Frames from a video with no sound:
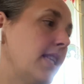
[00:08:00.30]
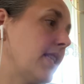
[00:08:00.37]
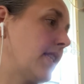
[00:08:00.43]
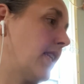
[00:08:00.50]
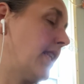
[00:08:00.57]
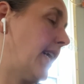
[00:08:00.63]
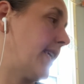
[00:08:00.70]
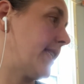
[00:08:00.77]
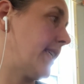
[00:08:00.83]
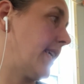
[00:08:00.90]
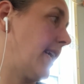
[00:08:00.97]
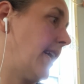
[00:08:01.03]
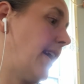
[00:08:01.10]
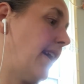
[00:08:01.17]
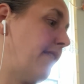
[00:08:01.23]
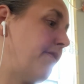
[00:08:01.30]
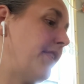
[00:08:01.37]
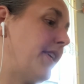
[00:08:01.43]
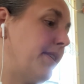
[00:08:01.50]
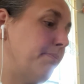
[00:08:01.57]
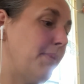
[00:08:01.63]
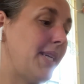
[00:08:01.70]
the last thing I have
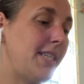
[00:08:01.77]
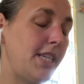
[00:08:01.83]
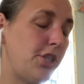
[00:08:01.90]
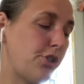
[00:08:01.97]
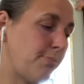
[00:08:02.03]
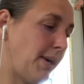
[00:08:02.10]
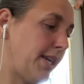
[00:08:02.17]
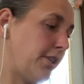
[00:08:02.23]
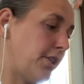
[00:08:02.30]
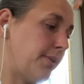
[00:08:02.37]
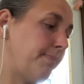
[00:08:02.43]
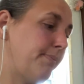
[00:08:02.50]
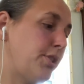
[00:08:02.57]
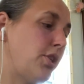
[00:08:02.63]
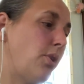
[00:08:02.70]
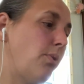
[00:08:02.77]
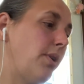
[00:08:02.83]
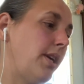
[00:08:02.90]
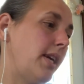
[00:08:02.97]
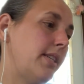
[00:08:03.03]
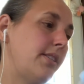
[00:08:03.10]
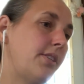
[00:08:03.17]
in my teacher binder. So
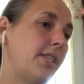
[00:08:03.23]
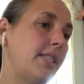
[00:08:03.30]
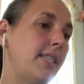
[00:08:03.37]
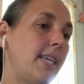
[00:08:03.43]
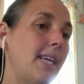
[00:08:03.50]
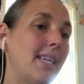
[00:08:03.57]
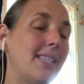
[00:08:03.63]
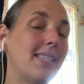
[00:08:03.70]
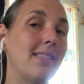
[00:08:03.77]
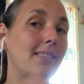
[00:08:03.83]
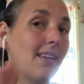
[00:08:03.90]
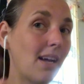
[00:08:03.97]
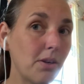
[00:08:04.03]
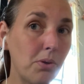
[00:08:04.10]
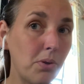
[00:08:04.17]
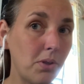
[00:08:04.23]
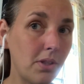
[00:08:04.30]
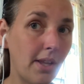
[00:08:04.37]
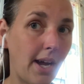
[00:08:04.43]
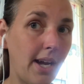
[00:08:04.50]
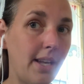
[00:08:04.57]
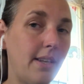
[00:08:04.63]
as you can see, it's not a whole
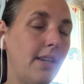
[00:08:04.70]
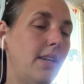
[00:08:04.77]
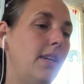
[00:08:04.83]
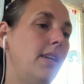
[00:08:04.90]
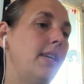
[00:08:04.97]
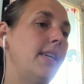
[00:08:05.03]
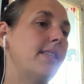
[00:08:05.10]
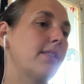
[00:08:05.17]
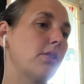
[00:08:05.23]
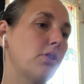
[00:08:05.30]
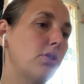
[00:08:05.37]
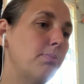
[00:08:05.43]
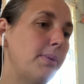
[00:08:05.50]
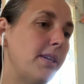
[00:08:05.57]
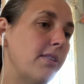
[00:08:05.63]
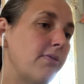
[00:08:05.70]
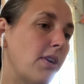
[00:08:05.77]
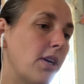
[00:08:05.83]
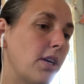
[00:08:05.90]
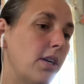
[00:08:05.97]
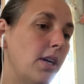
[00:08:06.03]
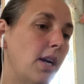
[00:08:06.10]
lot. It's a little bit of
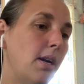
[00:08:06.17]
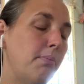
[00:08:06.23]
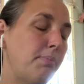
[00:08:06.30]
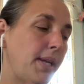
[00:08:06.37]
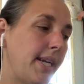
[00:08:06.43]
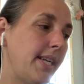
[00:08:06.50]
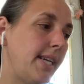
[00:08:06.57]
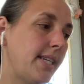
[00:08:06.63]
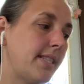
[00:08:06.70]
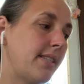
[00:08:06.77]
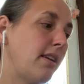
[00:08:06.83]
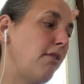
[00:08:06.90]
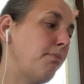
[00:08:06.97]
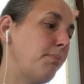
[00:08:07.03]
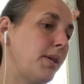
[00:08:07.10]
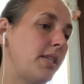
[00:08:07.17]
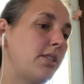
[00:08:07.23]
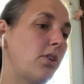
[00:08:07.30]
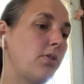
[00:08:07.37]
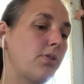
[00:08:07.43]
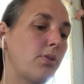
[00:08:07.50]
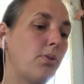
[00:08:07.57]
our planning stuff, but it's
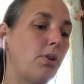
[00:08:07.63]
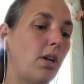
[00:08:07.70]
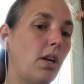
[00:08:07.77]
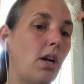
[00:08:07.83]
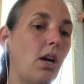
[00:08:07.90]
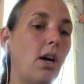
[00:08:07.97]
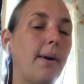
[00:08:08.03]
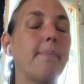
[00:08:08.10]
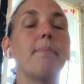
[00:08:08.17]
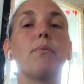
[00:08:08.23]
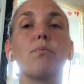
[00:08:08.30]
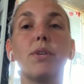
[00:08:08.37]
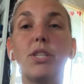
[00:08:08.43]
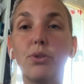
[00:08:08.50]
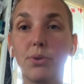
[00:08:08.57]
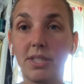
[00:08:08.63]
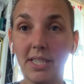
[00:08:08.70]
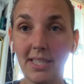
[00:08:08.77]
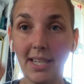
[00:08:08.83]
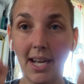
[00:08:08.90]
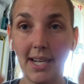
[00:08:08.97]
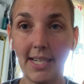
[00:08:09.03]
also
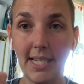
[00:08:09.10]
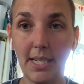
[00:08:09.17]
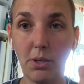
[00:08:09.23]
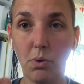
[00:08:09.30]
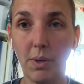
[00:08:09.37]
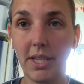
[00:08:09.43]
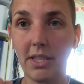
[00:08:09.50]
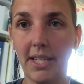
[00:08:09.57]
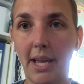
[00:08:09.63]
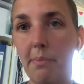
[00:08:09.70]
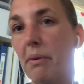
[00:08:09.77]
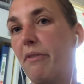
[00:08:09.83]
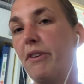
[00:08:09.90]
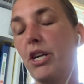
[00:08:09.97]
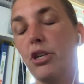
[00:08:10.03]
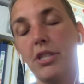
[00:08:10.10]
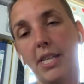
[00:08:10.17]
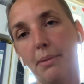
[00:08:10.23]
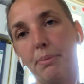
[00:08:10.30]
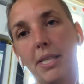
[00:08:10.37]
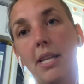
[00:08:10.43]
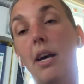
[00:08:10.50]
resources that I need quickly at my
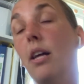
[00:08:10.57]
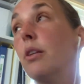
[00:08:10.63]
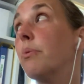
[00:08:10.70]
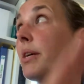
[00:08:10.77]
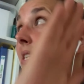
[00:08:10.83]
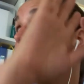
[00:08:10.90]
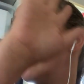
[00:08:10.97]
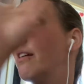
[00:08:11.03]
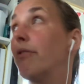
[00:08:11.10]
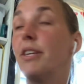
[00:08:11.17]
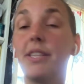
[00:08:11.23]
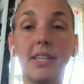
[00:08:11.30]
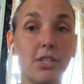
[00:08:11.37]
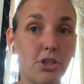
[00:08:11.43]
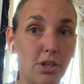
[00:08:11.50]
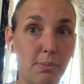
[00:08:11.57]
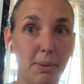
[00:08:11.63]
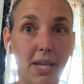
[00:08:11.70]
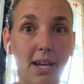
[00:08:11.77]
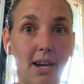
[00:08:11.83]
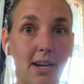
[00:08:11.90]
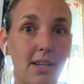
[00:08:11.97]
fingertips. Otherwise, everything should
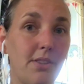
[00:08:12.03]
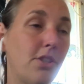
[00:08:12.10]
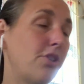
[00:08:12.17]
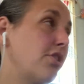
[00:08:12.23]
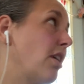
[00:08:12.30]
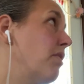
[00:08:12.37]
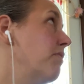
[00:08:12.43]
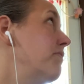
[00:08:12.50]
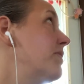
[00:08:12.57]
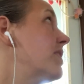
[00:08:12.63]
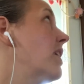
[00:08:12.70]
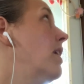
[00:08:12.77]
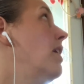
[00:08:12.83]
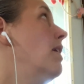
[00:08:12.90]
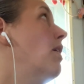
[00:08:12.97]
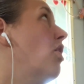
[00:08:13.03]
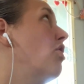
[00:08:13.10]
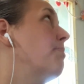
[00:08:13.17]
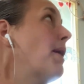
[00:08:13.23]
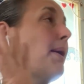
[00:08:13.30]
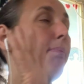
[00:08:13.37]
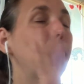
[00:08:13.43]
be on the shelves. All
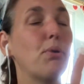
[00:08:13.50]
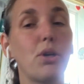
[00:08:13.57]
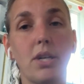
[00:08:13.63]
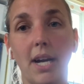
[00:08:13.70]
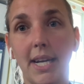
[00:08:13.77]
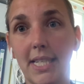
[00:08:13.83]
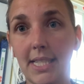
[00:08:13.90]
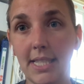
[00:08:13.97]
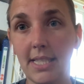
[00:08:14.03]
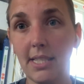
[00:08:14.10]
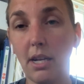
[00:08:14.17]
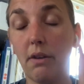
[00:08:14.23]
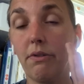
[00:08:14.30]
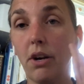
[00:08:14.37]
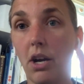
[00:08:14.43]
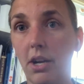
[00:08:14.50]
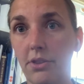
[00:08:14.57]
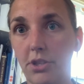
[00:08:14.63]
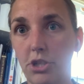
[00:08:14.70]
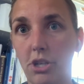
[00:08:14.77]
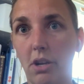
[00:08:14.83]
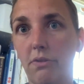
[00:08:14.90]
my book guides and stuff are on
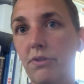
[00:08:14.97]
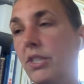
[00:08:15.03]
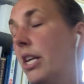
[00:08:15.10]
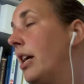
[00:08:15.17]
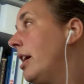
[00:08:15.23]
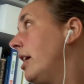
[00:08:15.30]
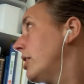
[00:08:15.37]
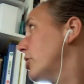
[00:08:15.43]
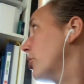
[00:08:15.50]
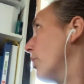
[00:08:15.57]
the shelves. So